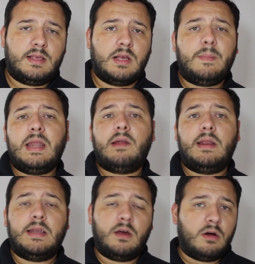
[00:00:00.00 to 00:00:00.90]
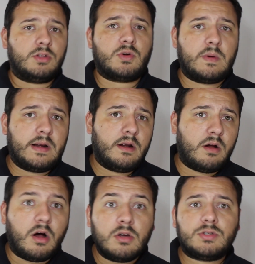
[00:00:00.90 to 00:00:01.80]
coming out in the ultra
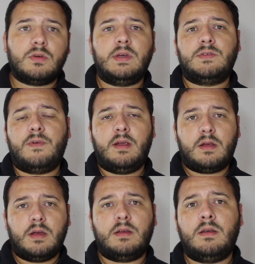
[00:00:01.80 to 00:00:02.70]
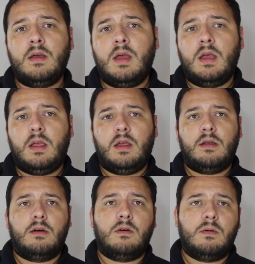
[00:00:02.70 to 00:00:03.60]
rare also is very good.
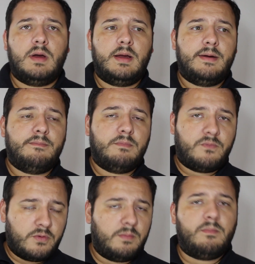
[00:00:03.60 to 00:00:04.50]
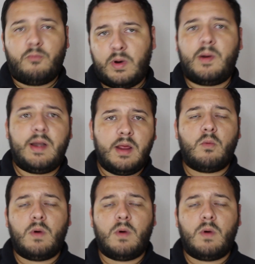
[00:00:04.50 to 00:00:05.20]
You know, for rarity